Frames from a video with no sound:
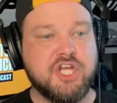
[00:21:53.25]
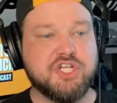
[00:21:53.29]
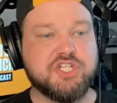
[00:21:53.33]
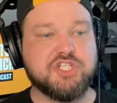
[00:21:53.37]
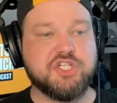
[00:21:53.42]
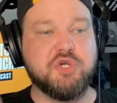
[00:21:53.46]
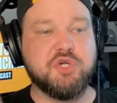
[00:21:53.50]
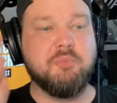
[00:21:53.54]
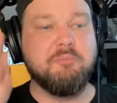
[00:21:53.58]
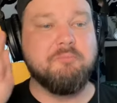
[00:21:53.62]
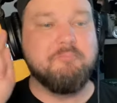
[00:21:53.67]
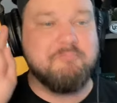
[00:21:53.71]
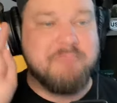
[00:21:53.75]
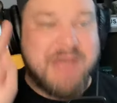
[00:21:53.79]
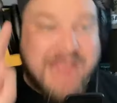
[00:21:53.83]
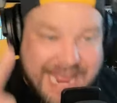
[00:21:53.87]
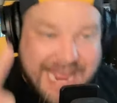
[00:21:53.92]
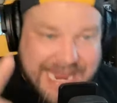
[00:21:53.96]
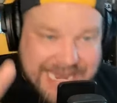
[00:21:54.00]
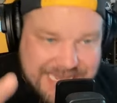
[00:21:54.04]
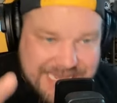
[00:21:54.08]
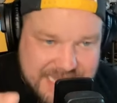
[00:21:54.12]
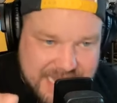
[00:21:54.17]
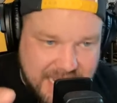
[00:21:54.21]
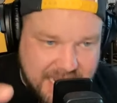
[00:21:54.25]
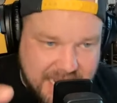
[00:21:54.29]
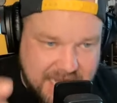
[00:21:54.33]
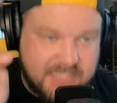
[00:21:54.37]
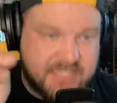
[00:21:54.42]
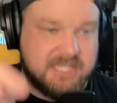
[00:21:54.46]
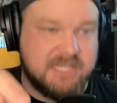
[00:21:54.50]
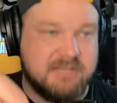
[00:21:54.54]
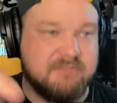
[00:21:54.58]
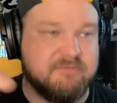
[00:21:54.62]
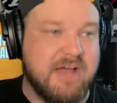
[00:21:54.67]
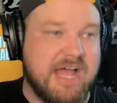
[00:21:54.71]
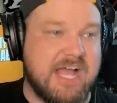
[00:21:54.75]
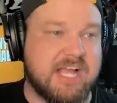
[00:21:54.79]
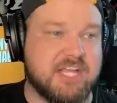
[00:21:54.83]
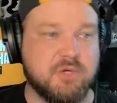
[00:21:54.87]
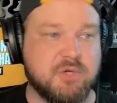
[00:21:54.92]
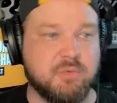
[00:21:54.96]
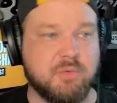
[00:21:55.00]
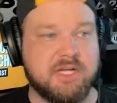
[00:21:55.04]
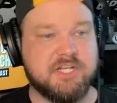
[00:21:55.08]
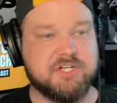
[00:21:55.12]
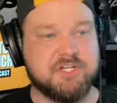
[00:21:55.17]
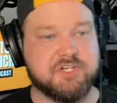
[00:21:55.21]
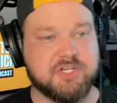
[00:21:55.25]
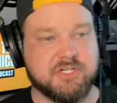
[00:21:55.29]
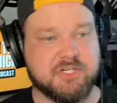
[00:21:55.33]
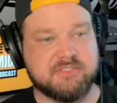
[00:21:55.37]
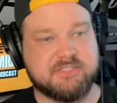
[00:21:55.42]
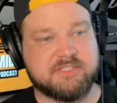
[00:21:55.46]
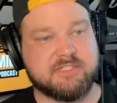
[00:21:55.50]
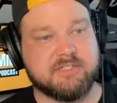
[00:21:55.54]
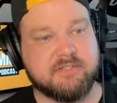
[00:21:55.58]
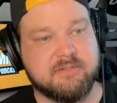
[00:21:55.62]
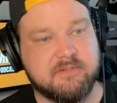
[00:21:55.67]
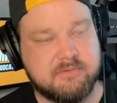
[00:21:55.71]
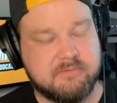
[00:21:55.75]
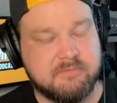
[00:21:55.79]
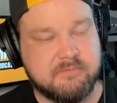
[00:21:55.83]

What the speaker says: to mandate evacuations.